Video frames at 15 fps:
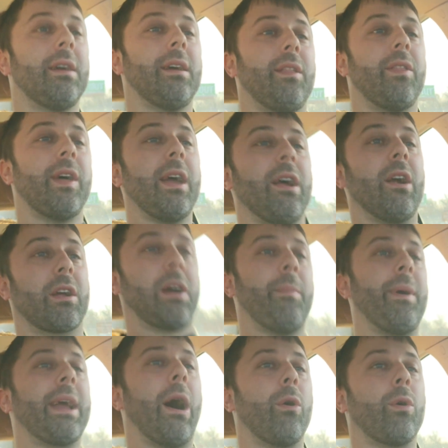the air coming
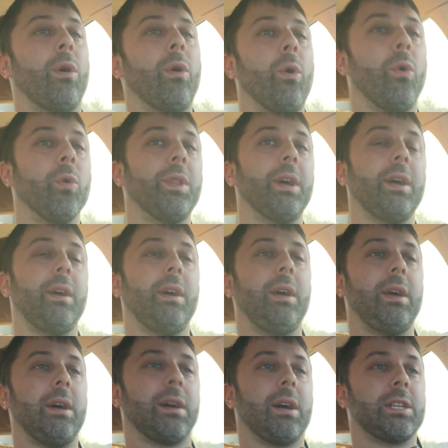out cold,
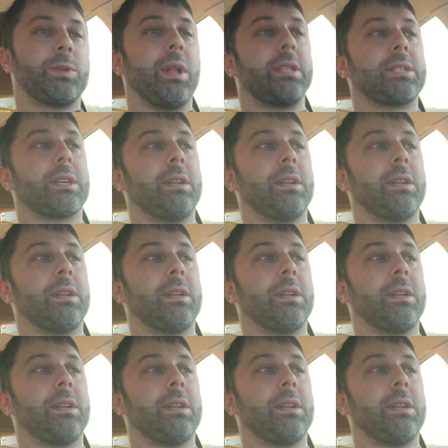because what it's going